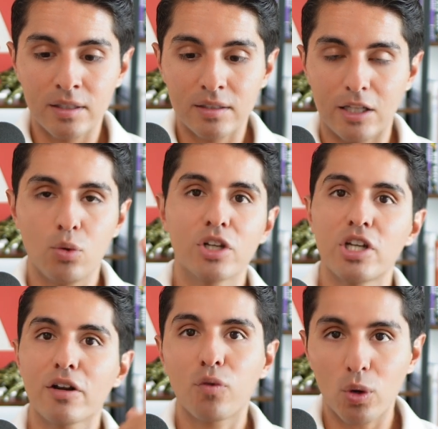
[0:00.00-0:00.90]
then you want to
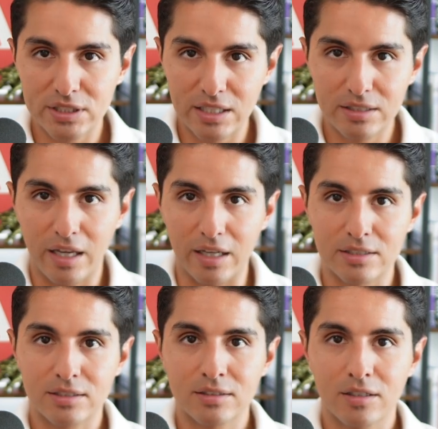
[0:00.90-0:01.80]
check 14
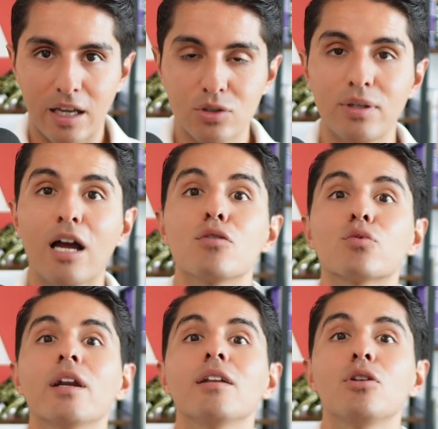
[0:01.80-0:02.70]
days. Okay, so now
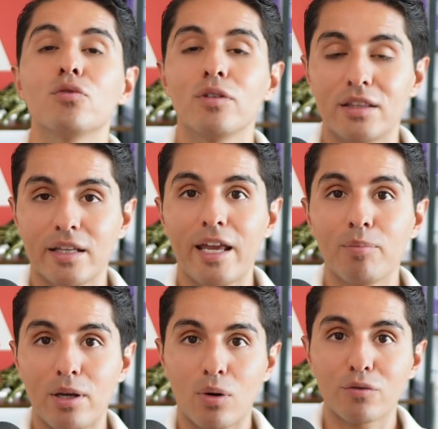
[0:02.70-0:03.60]
you've let the
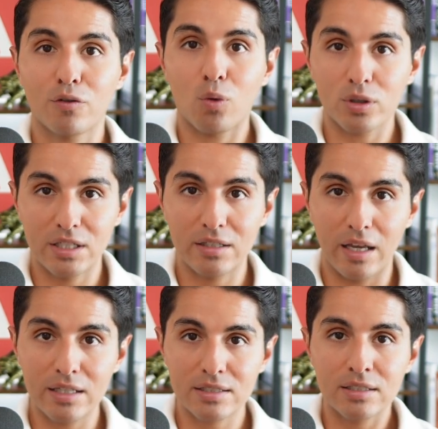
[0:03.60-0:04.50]
campaign run for 14
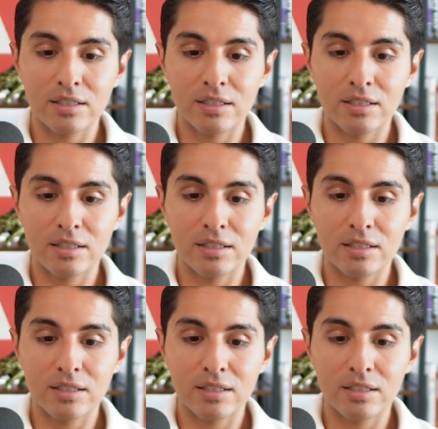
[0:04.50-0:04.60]
days.